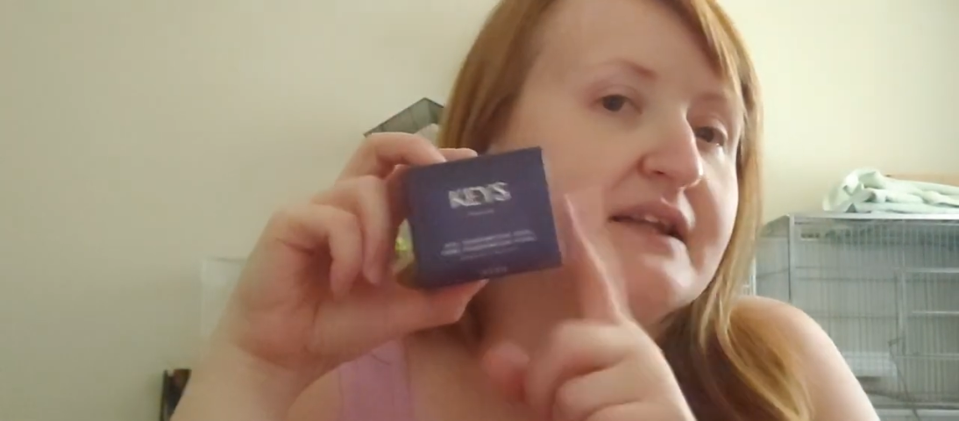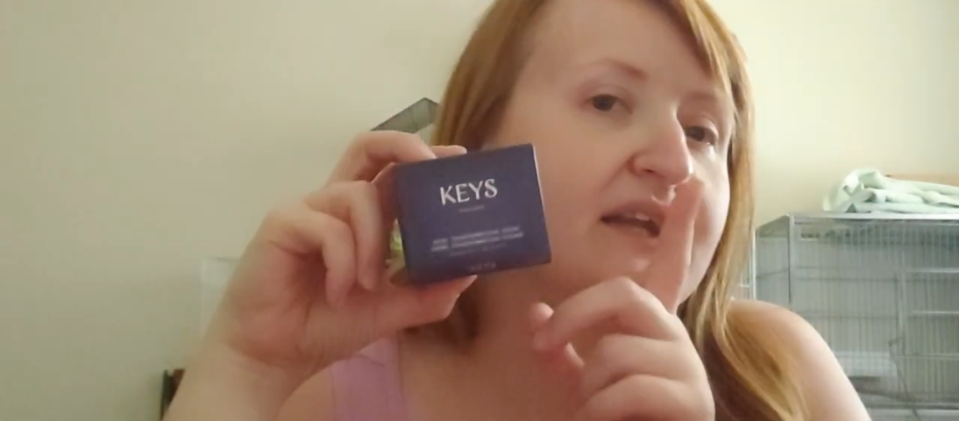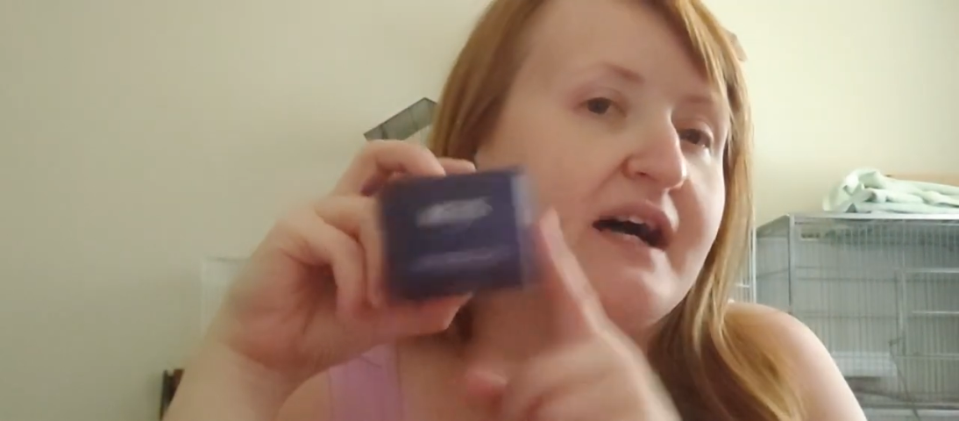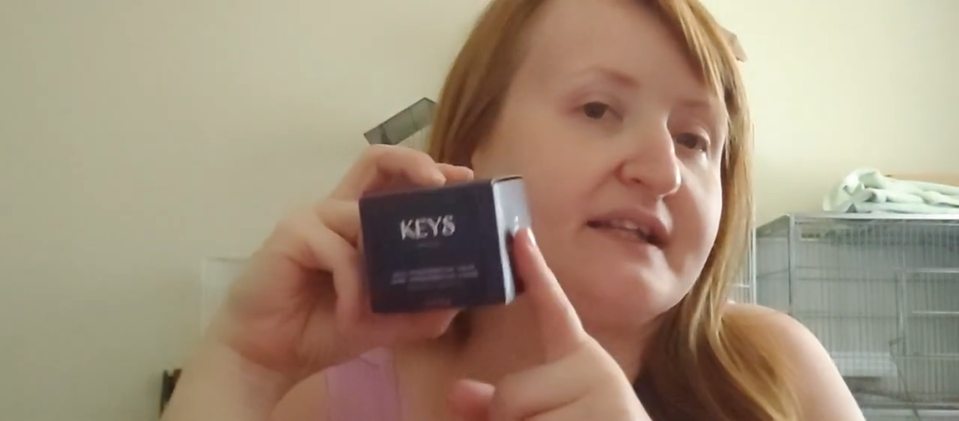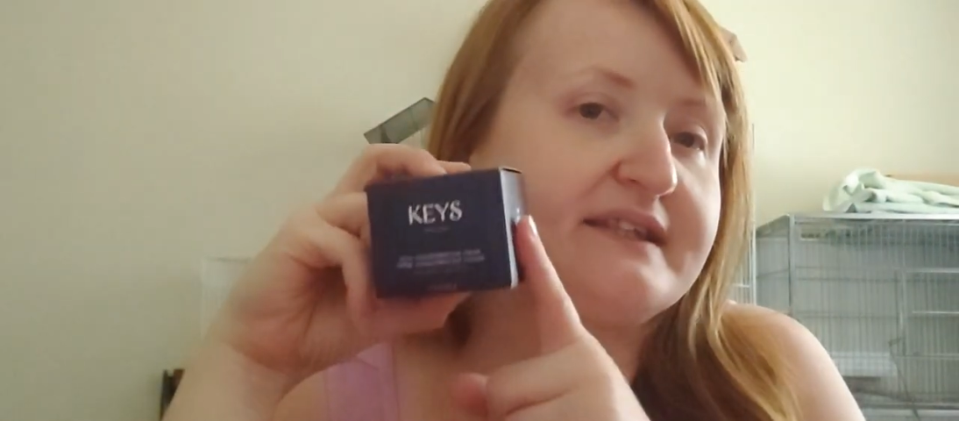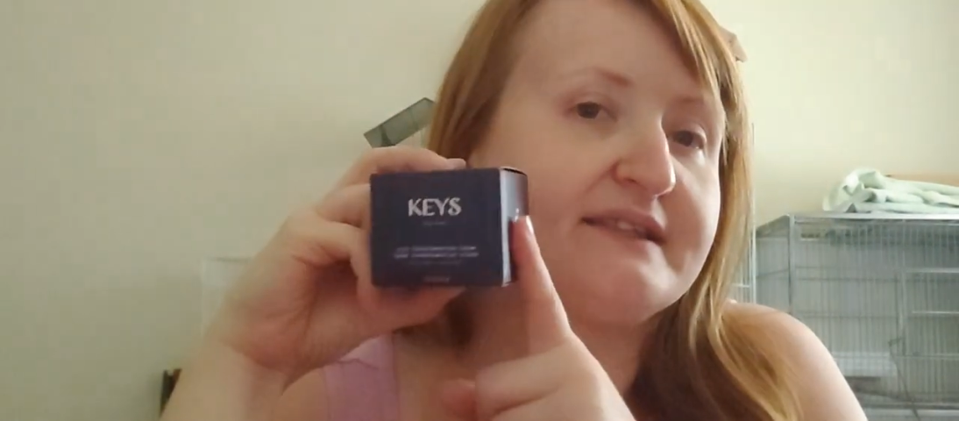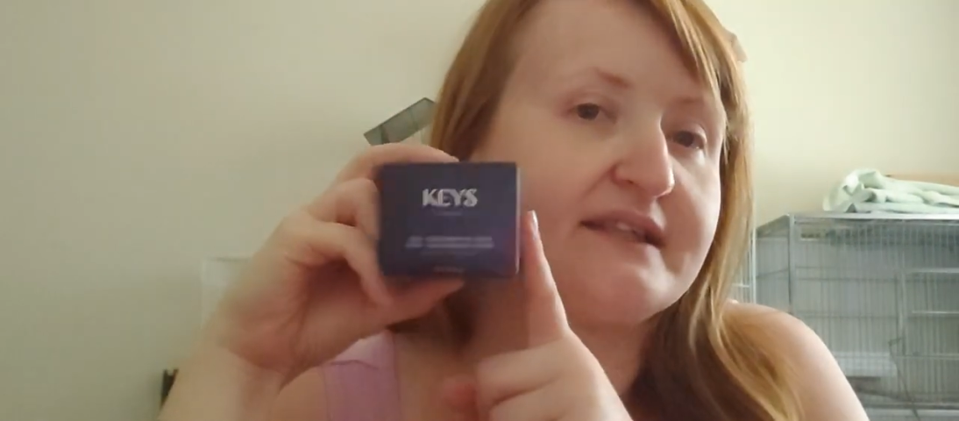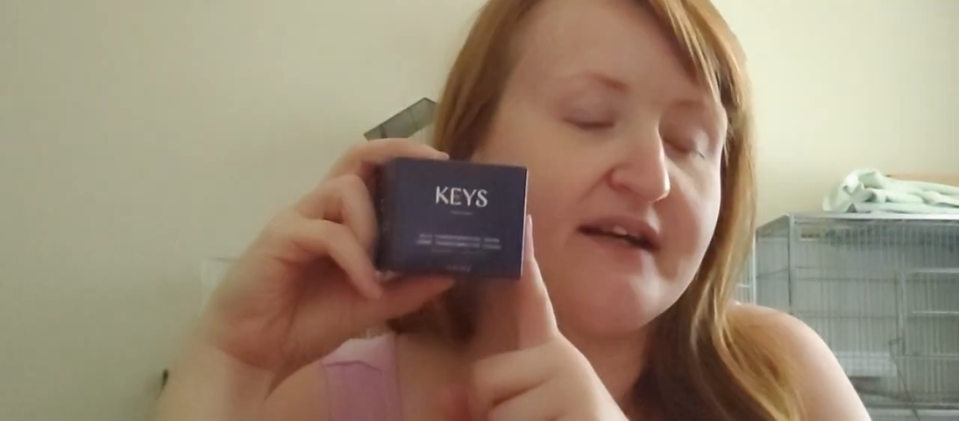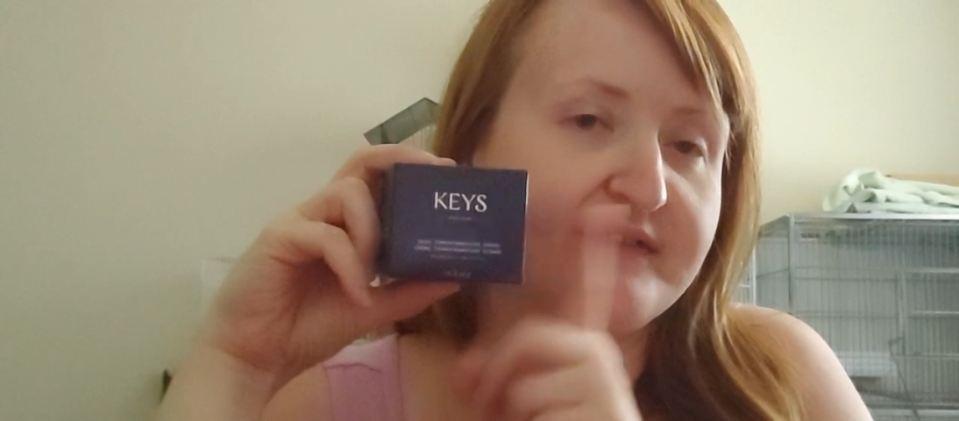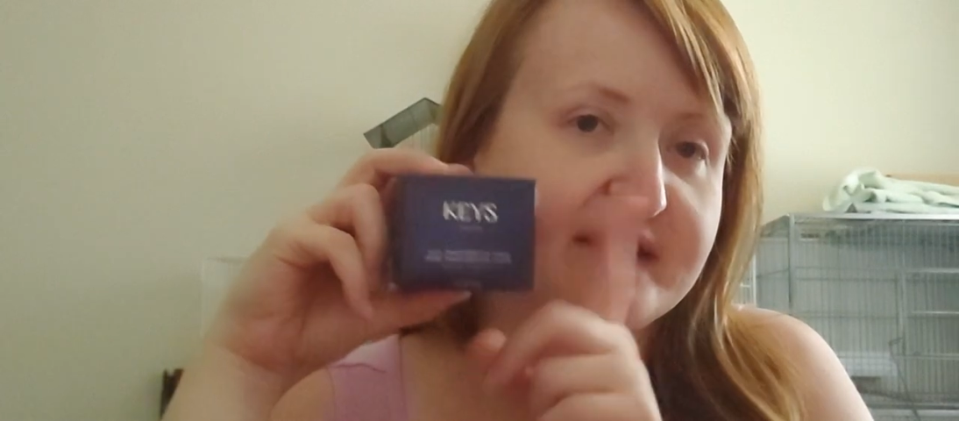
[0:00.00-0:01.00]
lots
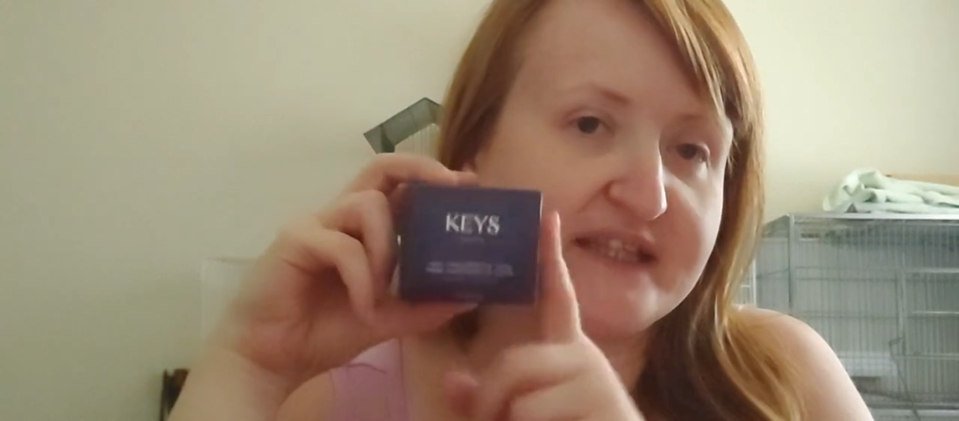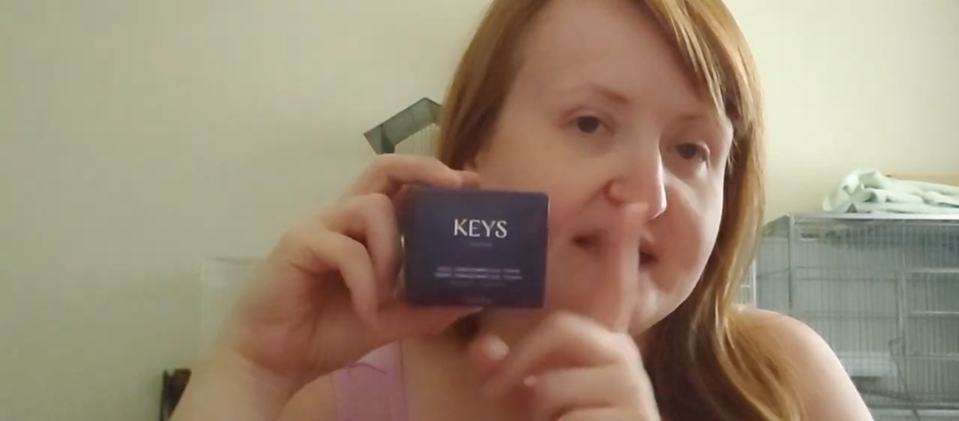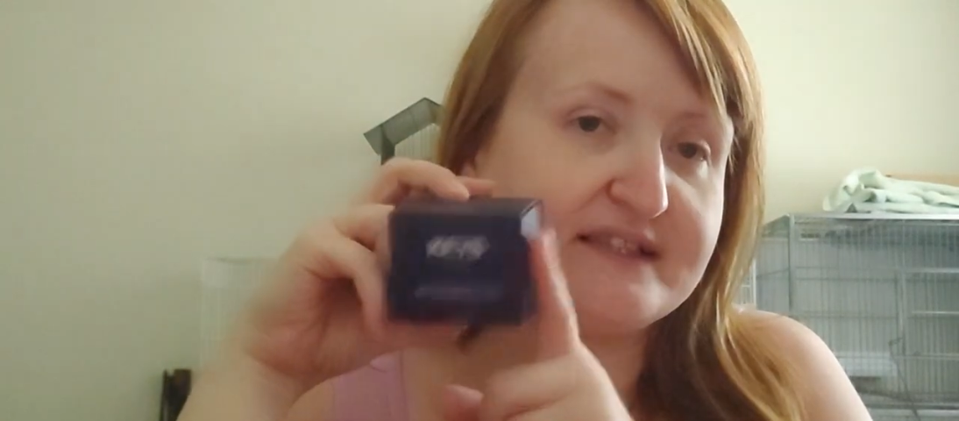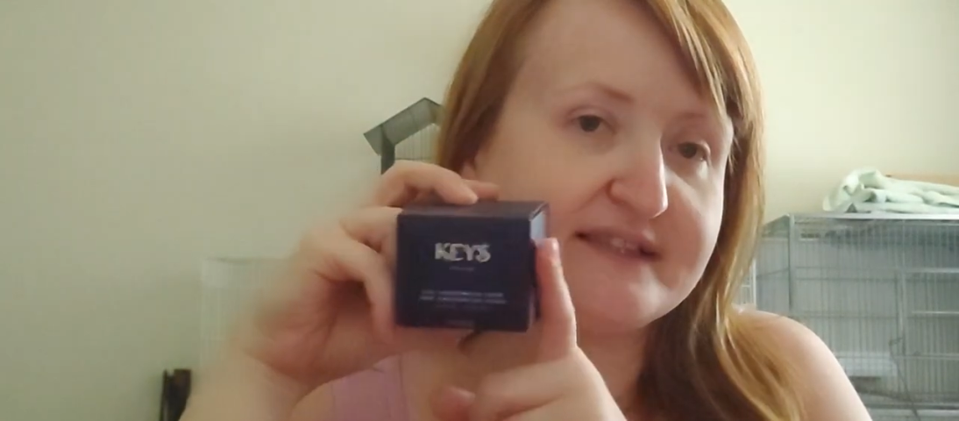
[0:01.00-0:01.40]
of the Keys